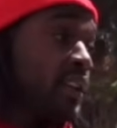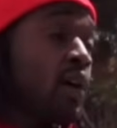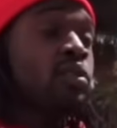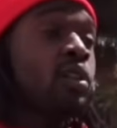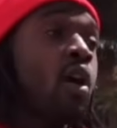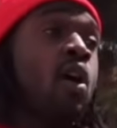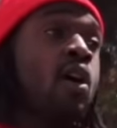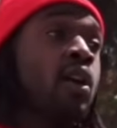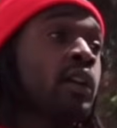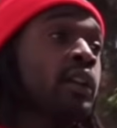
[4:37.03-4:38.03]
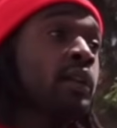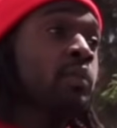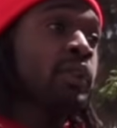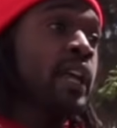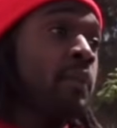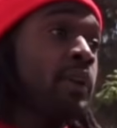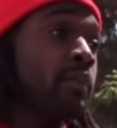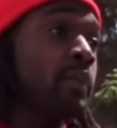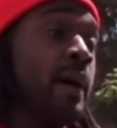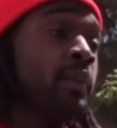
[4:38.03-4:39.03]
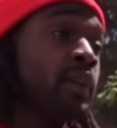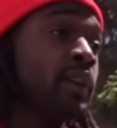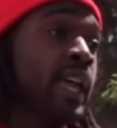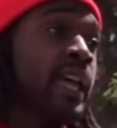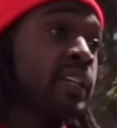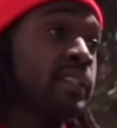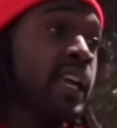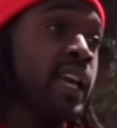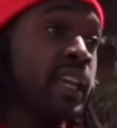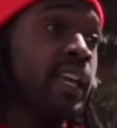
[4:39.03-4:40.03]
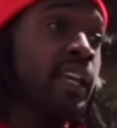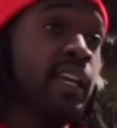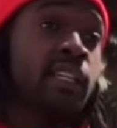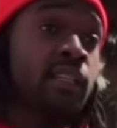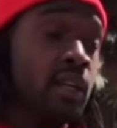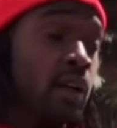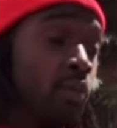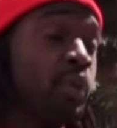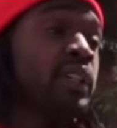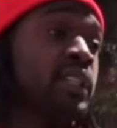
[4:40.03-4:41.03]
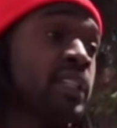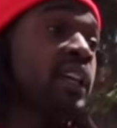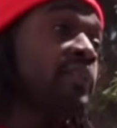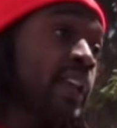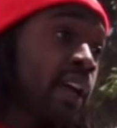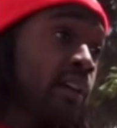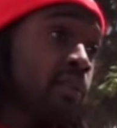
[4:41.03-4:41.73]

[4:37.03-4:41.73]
Those are all of the predominant popular gangs in LA that's putting stuff down.